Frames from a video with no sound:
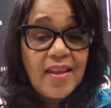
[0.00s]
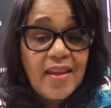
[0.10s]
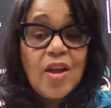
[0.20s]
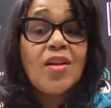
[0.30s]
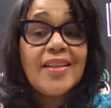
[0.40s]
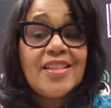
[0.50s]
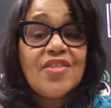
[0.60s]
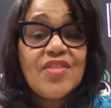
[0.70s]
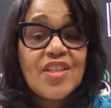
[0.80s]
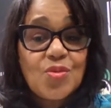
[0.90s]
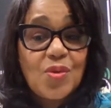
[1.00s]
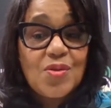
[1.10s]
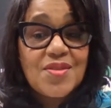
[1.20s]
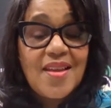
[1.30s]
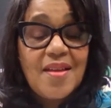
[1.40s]
We're all
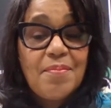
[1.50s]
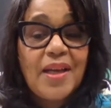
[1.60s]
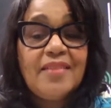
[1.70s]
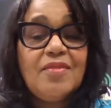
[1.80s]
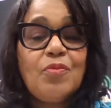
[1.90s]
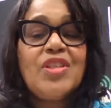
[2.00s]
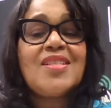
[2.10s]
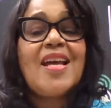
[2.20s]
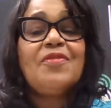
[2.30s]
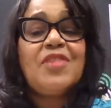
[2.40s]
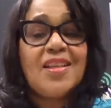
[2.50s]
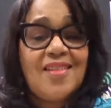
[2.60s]
individuals, but we just have to